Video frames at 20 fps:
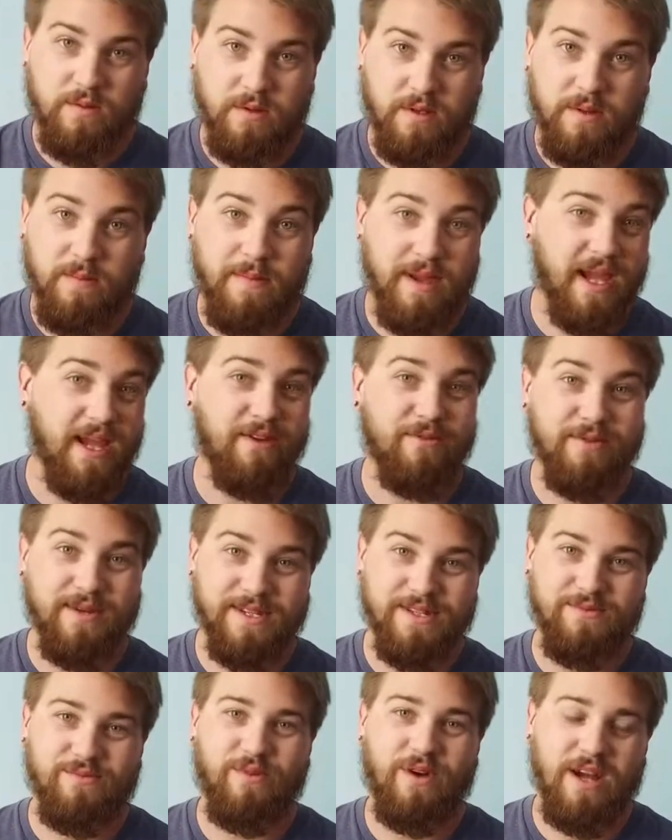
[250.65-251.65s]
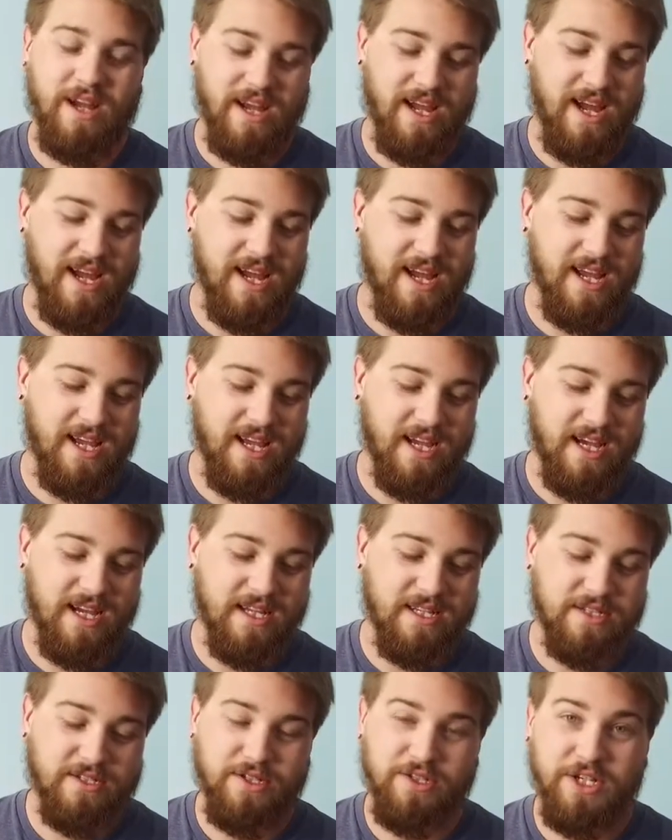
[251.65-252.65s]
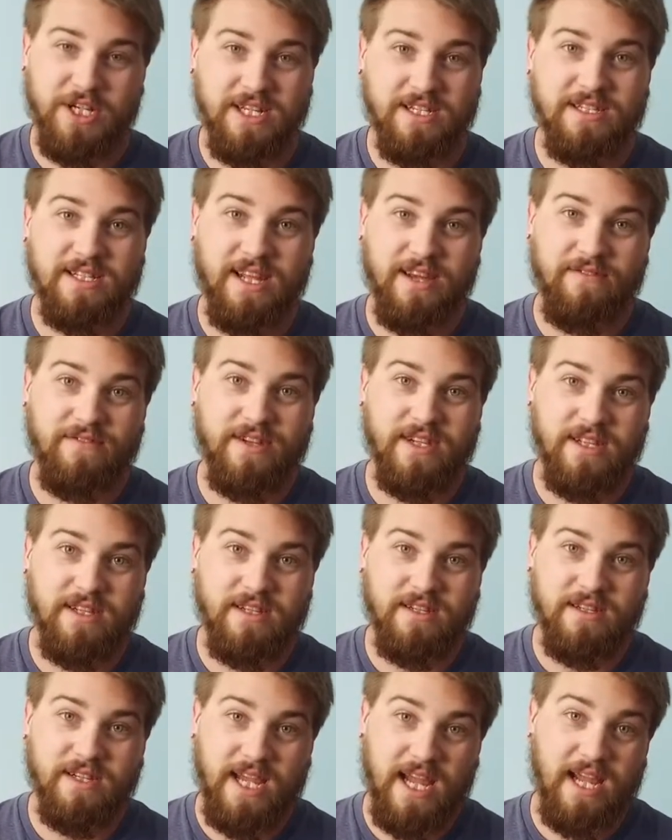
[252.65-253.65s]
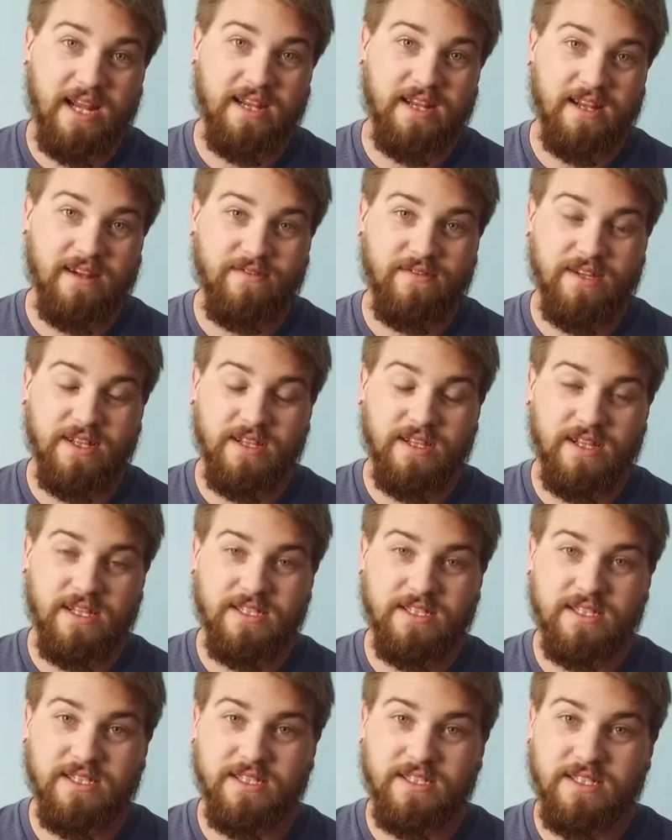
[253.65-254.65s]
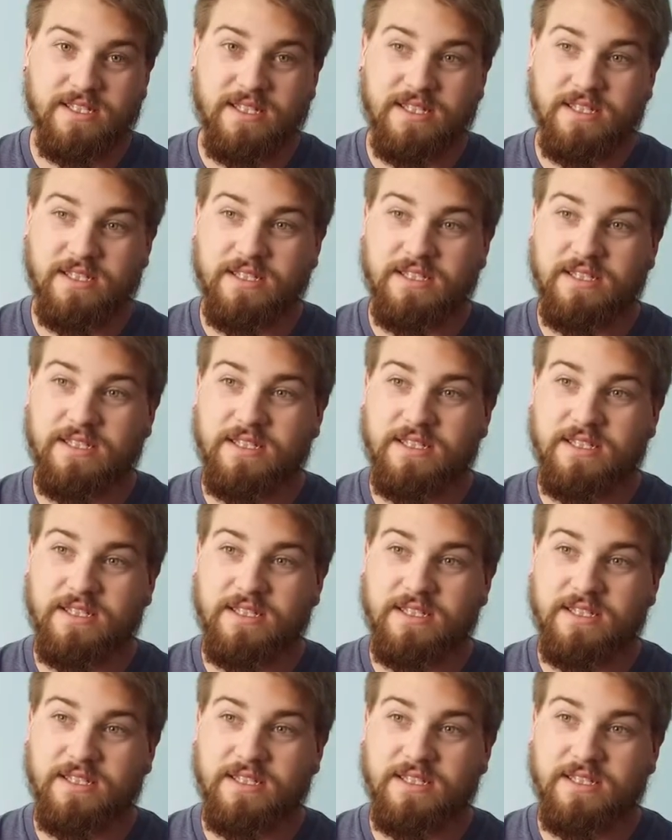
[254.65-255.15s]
The main reason why I suggest Canon FD lenses is